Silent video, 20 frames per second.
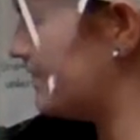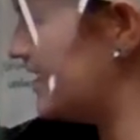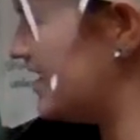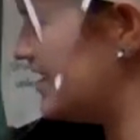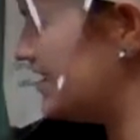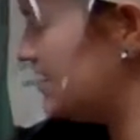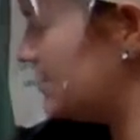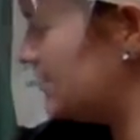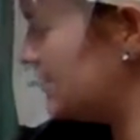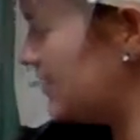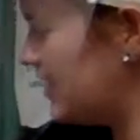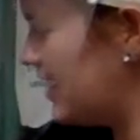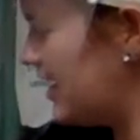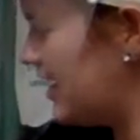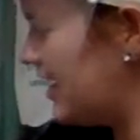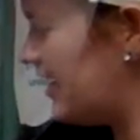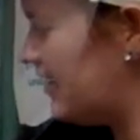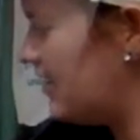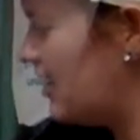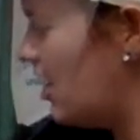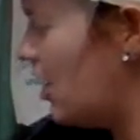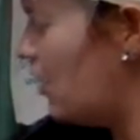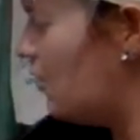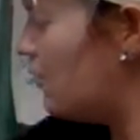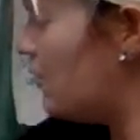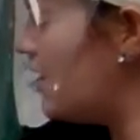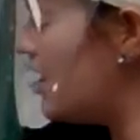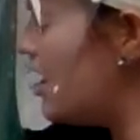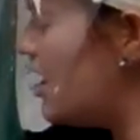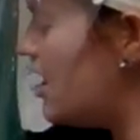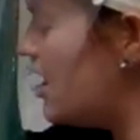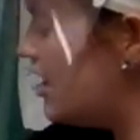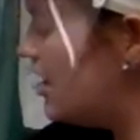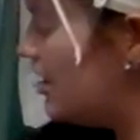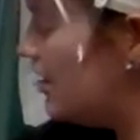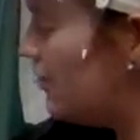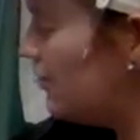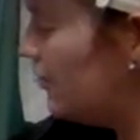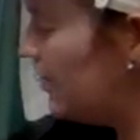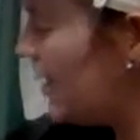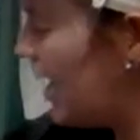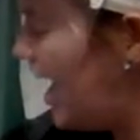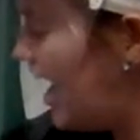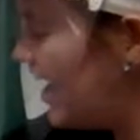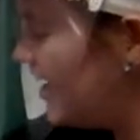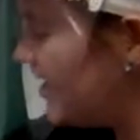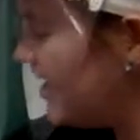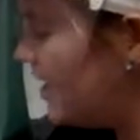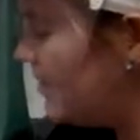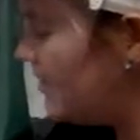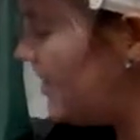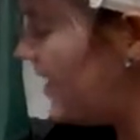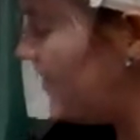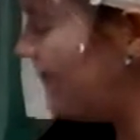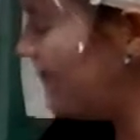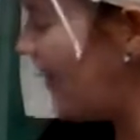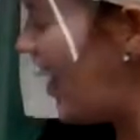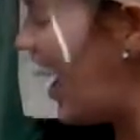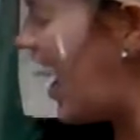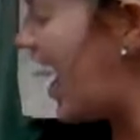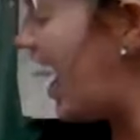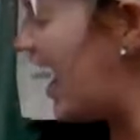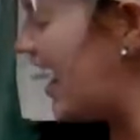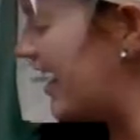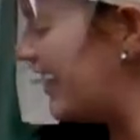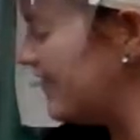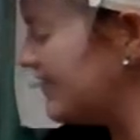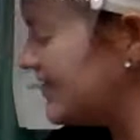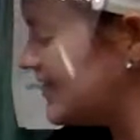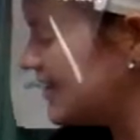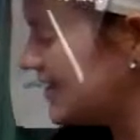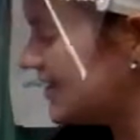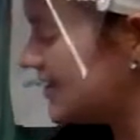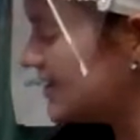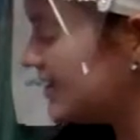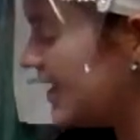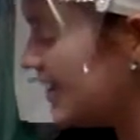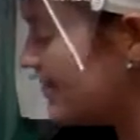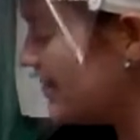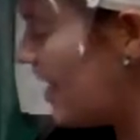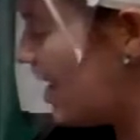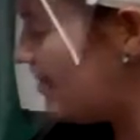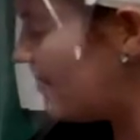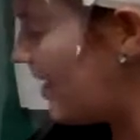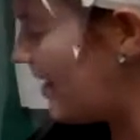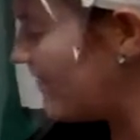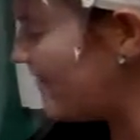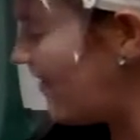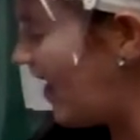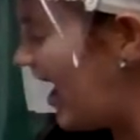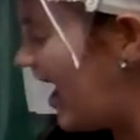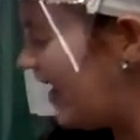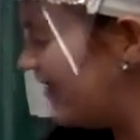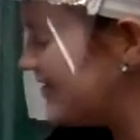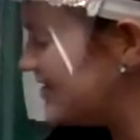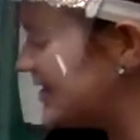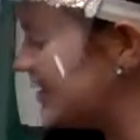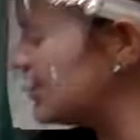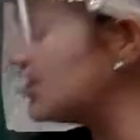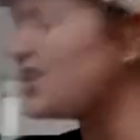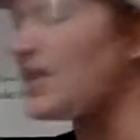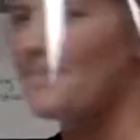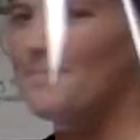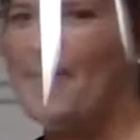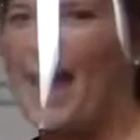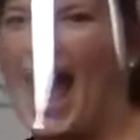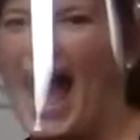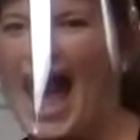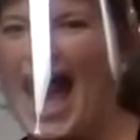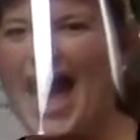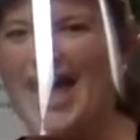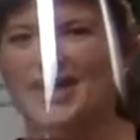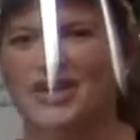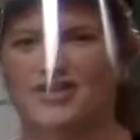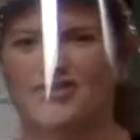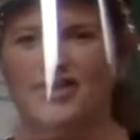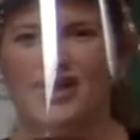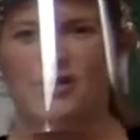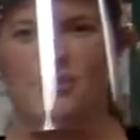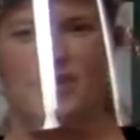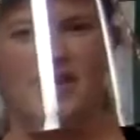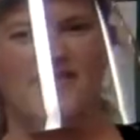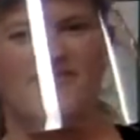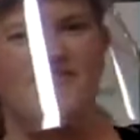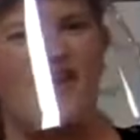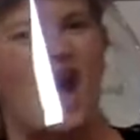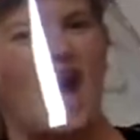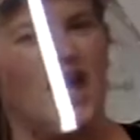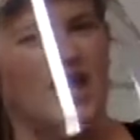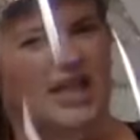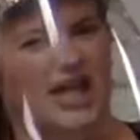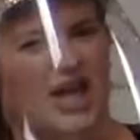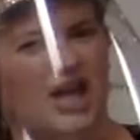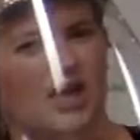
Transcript: That's right. Well, when I count by fives, skip count by fives, there's a pattern that we follow,